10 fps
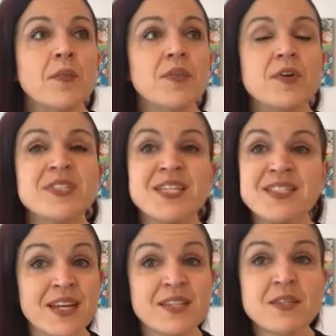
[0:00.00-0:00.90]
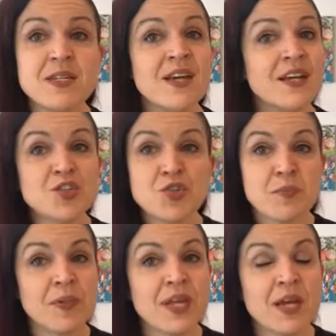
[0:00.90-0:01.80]
there's an intensity and a
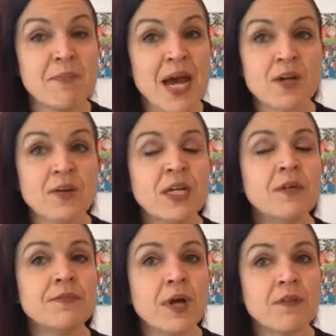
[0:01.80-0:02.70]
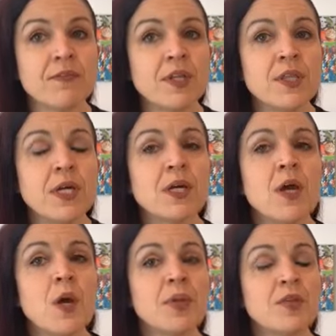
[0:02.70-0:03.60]
AAA battery for everything,
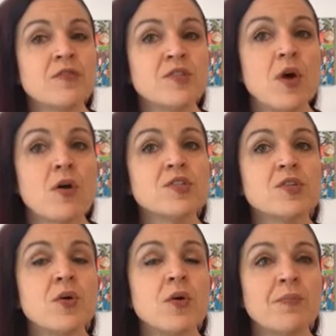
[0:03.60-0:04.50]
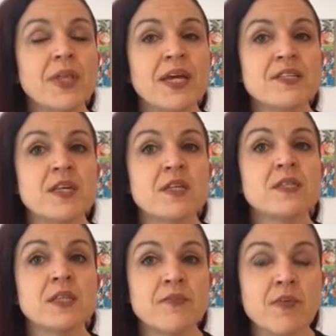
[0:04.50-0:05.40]
but there's also a place
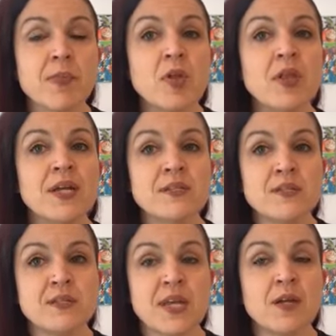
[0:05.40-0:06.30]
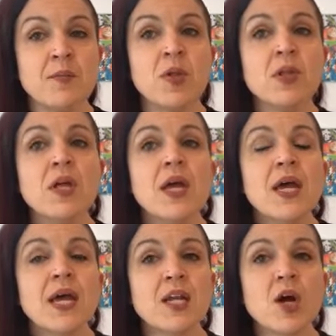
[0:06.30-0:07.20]
that's livable and sustainable.
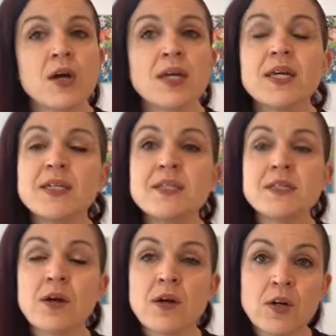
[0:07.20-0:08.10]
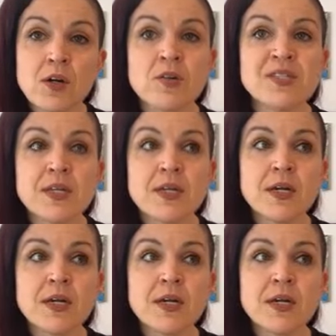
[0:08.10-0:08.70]
And our kids, our girls,